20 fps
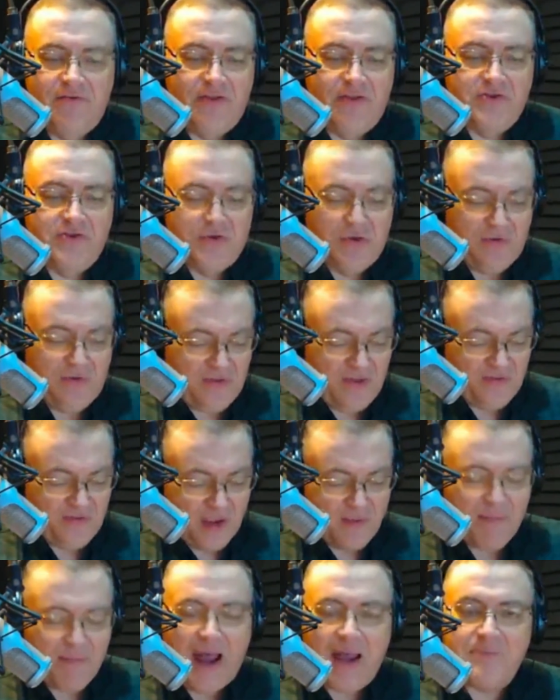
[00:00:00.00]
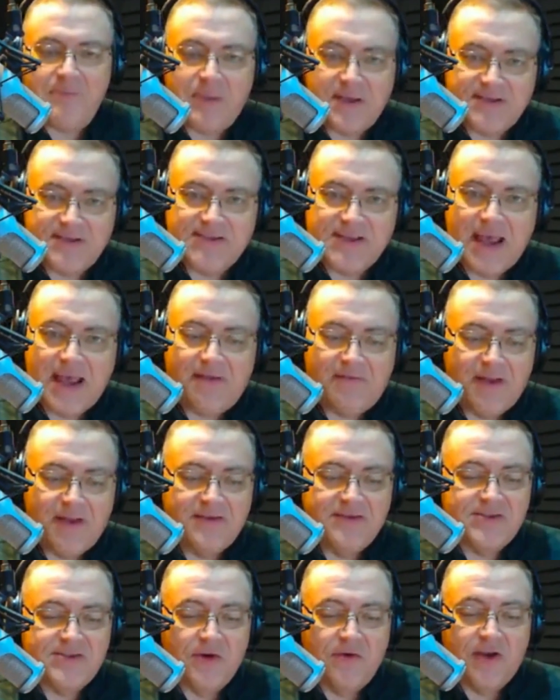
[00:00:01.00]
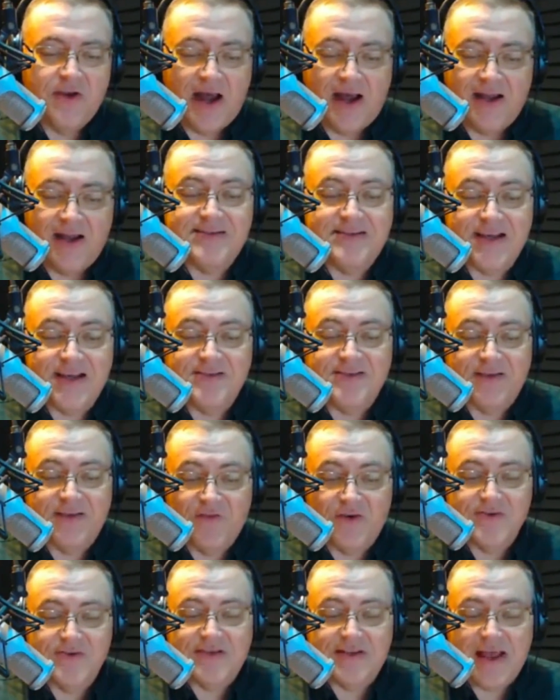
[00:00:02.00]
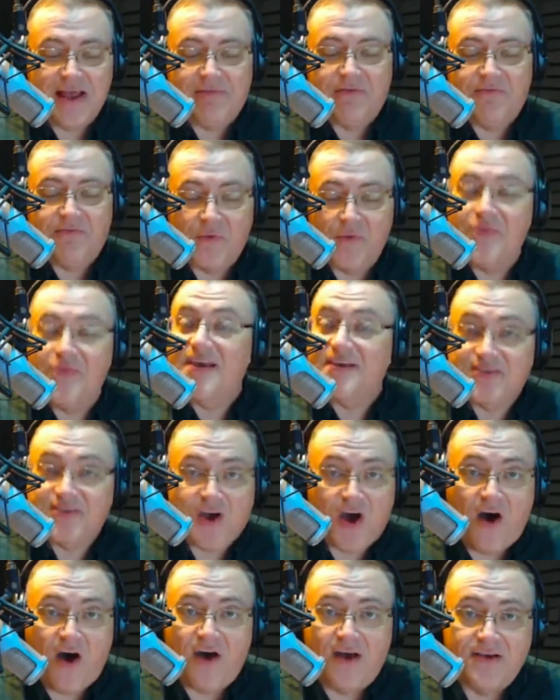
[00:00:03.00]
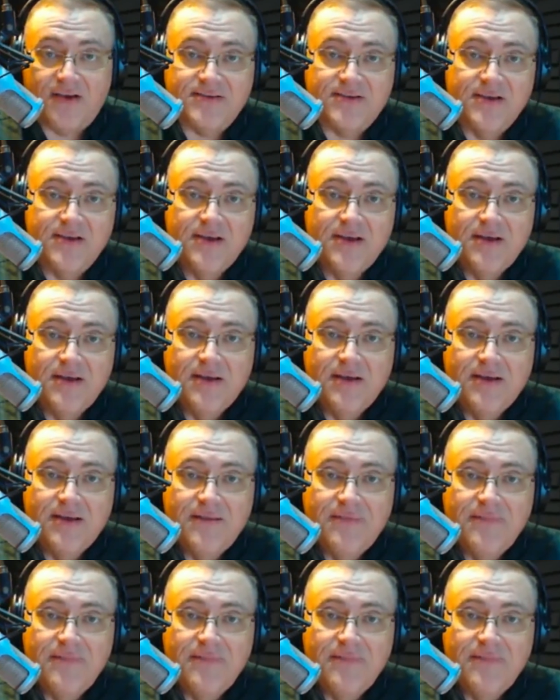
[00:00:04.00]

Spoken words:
the love of the truth, that they might be saved. And so God says in verse 11, for this cause.